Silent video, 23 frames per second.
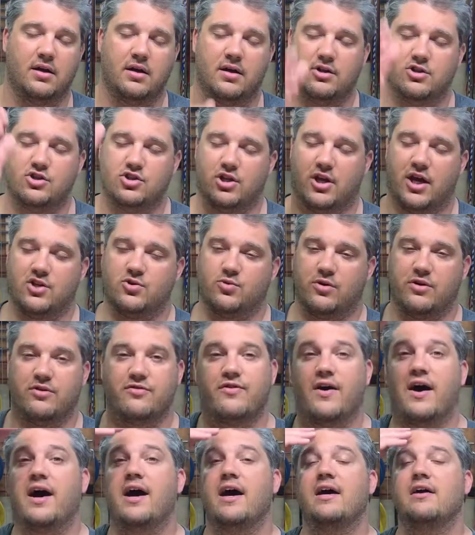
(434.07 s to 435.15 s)
July
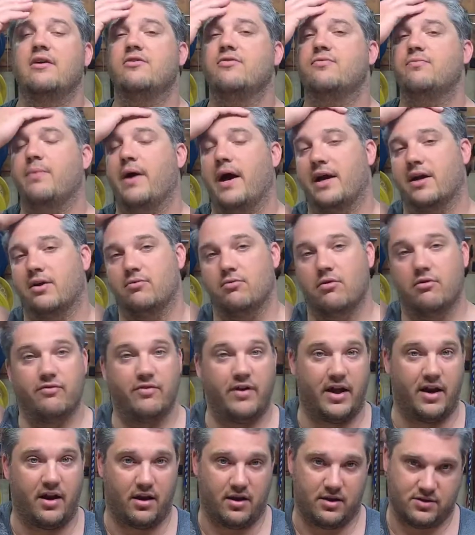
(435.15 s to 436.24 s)
25 back in
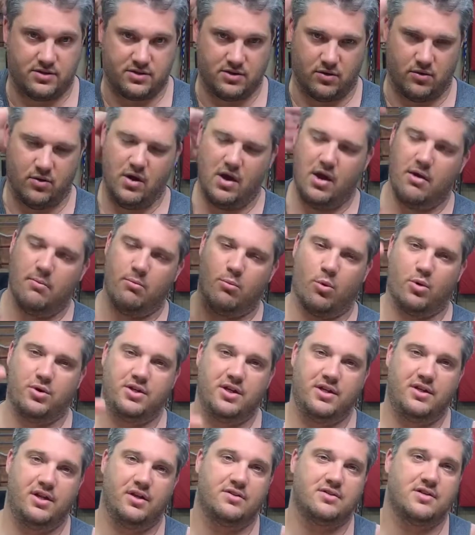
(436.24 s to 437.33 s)
Ravenna. So more
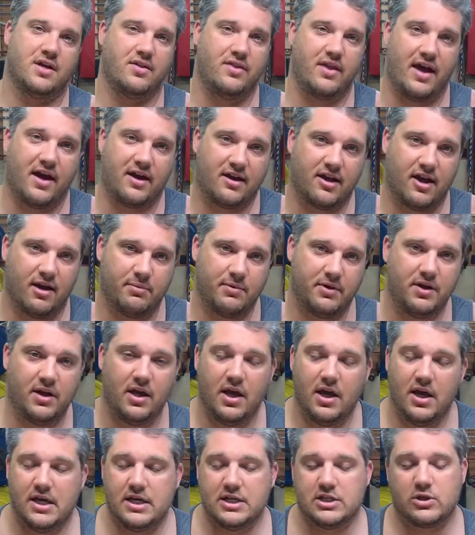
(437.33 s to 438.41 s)
details on that coming.
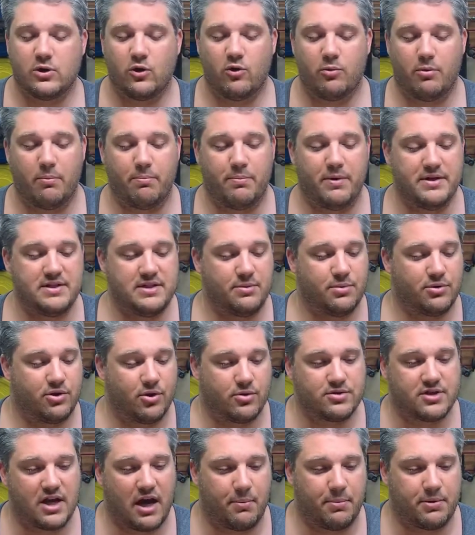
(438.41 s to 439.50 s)
So we've been busy with those
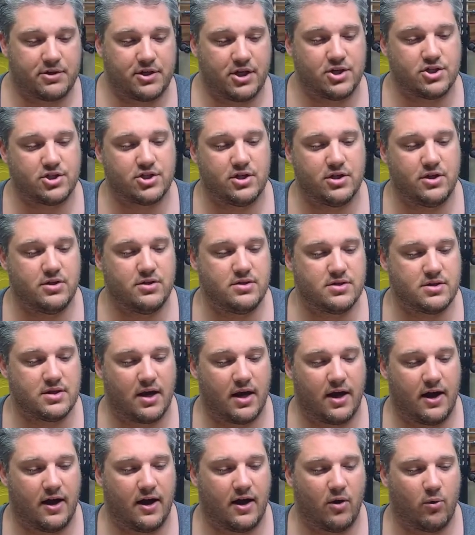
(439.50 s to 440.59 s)
competitions.
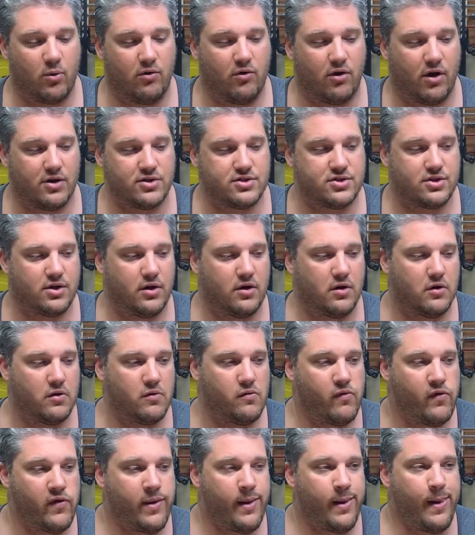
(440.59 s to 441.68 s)
We've also
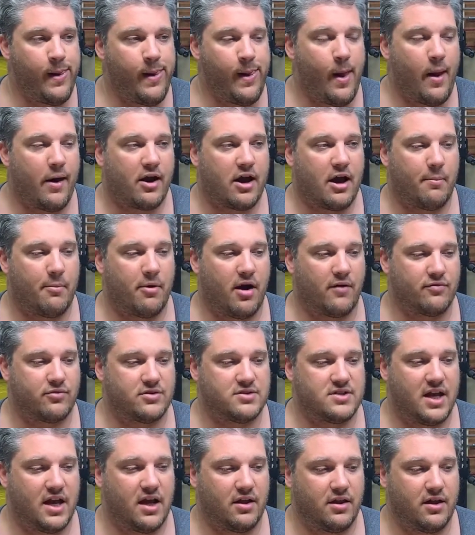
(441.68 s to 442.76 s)
coming off the
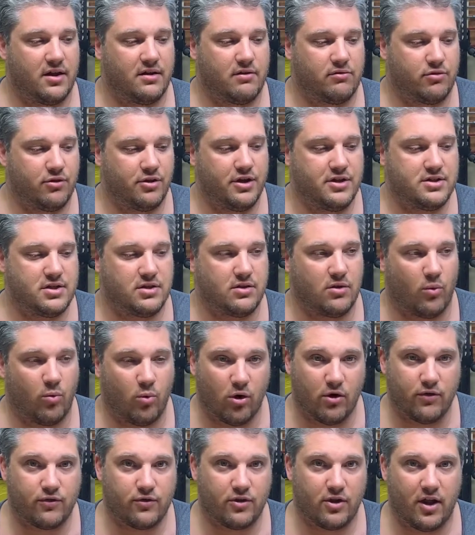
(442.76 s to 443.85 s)
tail end of releasing the
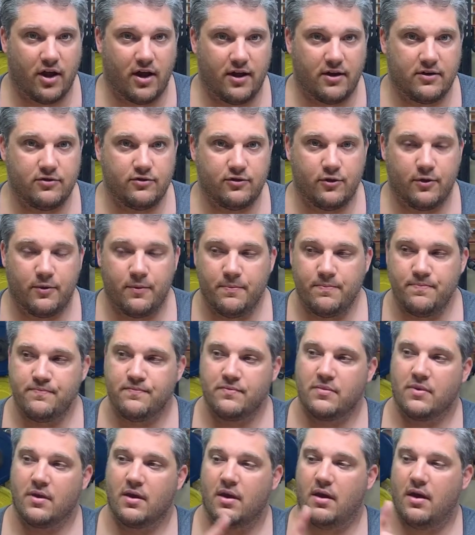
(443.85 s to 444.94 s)
Wolf Glove,
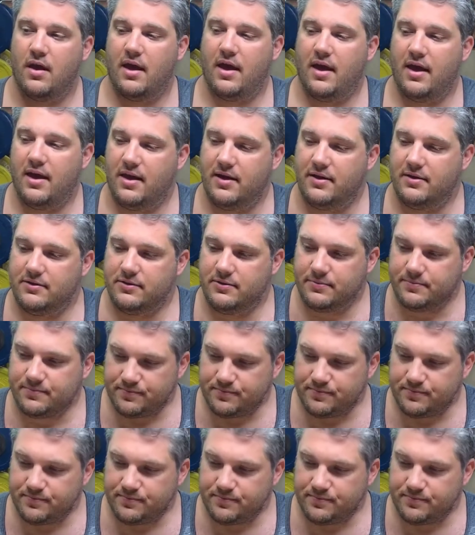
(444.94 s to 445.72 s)
and